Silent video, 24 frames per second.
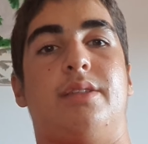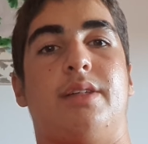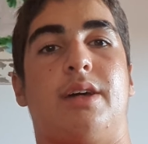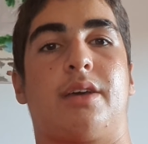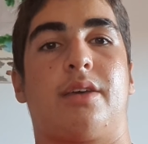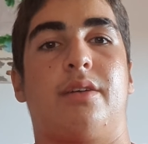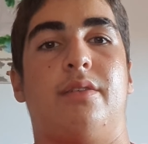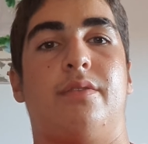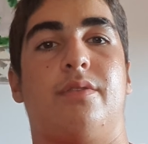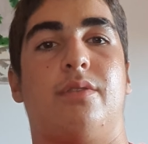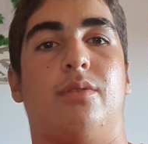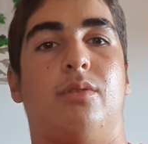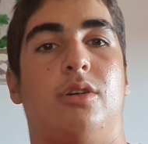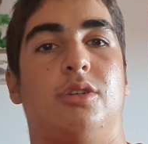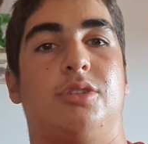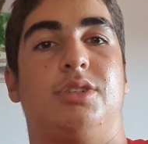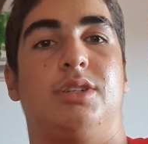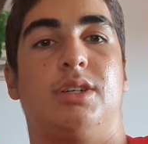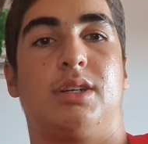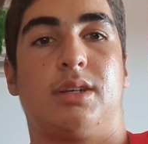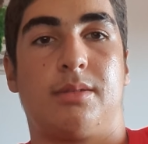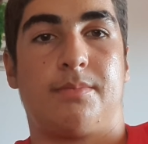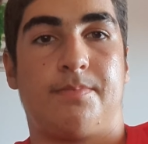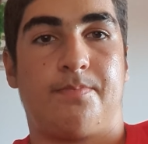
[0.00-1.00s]
yeah, thank you for
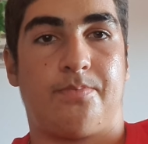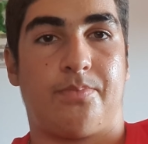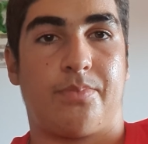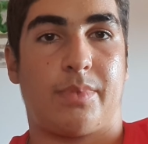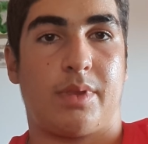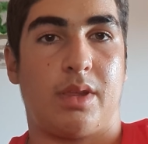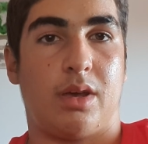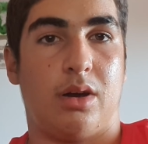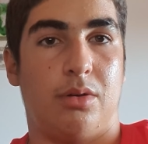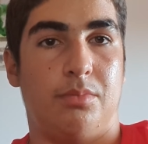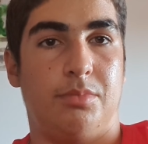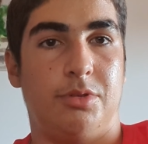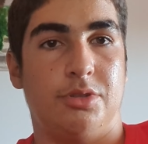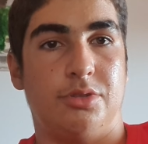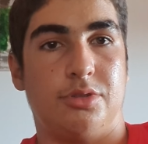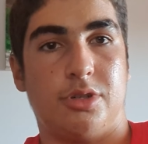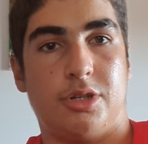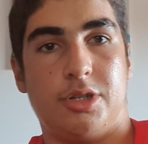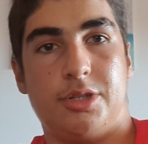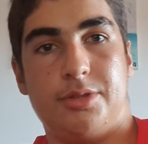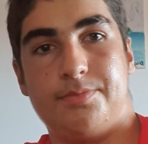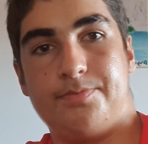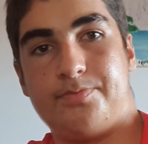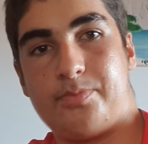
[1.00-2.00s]
watching. I hope you
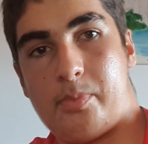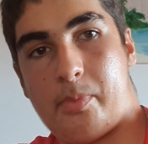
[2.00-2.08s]
enjoyed.